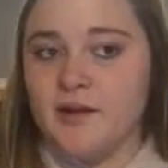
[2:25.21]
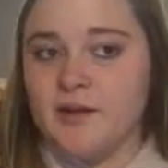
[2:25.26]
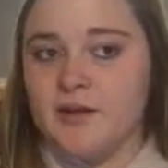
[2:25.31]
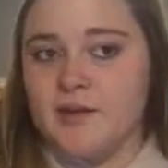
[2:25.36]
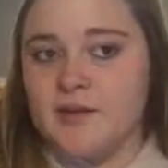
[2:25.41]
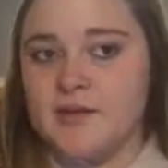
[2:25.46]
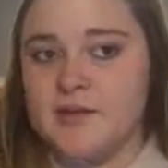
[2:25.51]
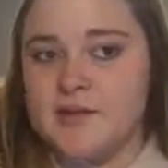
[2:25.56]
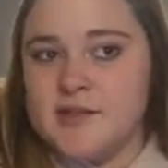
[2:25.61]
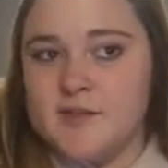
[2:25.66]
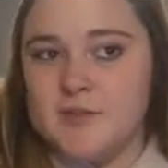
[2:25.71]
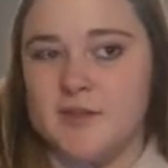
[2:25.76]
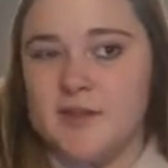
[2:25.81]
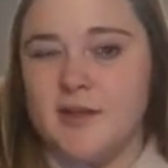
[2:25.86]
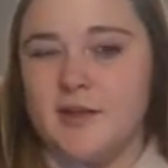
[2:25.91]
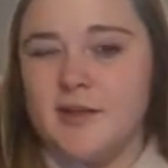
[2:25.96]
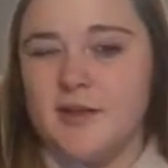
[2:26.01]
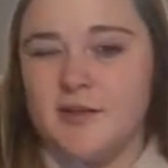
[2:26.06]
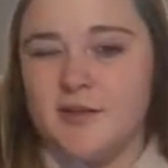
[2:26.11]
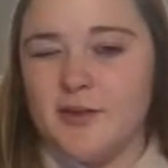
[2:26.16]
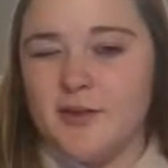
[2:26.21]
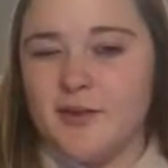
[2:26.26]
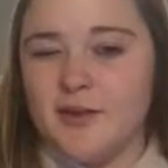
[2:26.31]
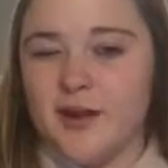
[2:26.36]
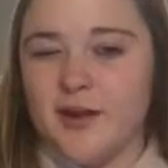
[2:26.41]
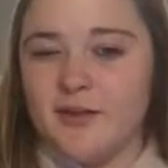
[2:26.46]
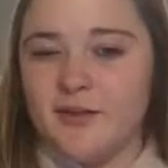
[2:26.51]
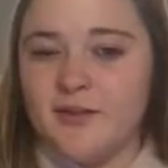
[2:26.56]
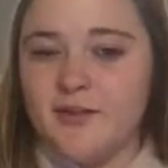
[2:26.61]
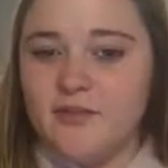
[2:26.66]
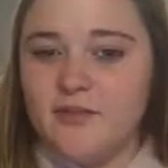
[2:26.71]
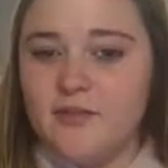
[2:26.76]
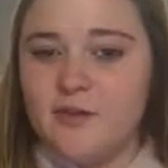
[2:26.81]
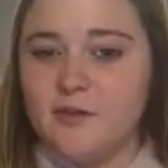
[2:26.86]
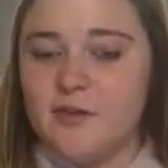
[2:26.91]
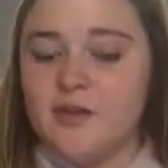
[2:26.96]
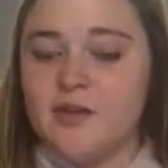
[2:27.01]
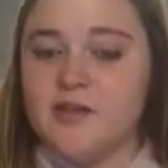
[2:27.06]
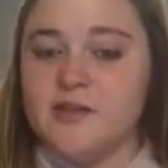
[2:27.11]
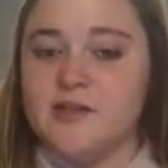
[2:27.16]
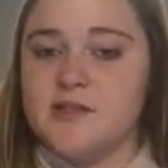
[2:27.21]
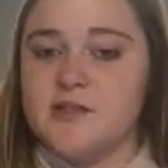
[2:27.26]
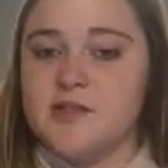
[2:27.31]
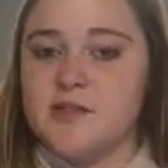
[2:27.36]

that doesn't mean that they're not living, because